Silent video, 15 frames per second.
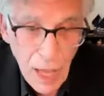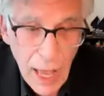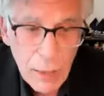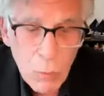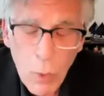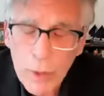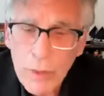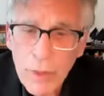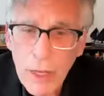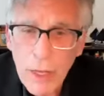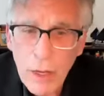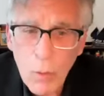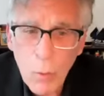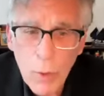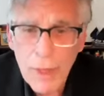and what
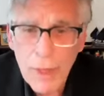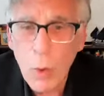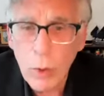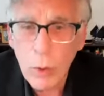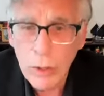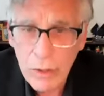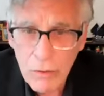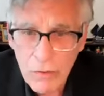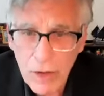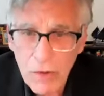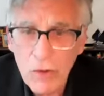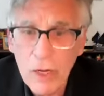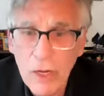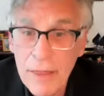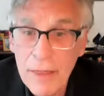the what the
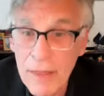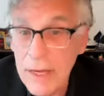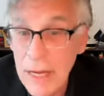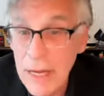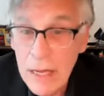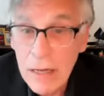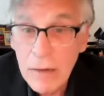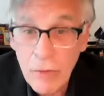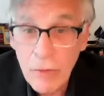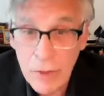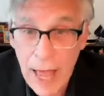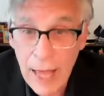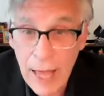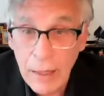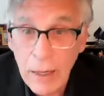organization and the need for
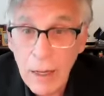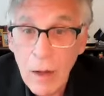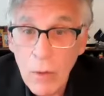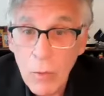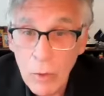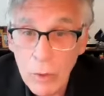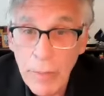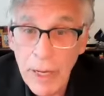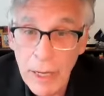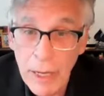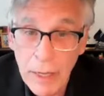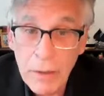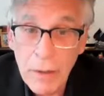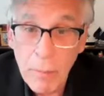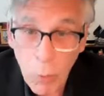that would be
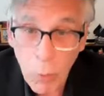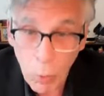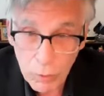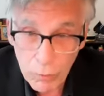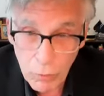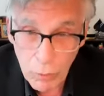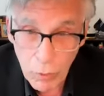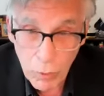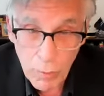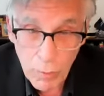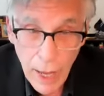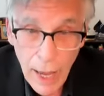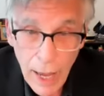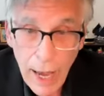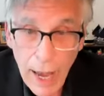in the boardroom
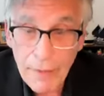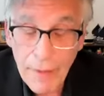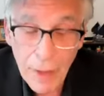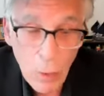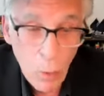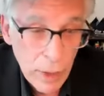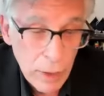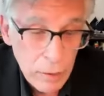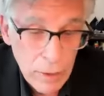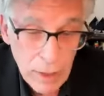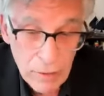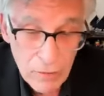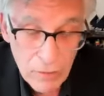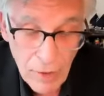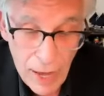and the
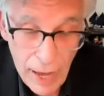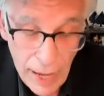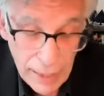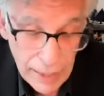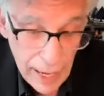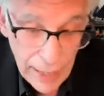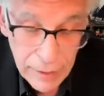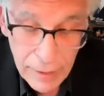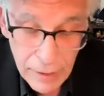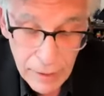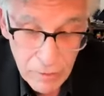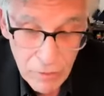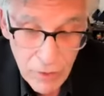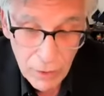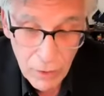awareness and ed can
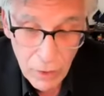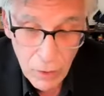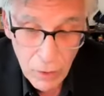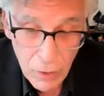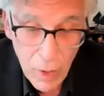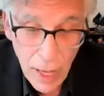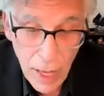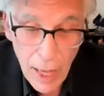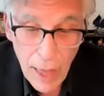tell you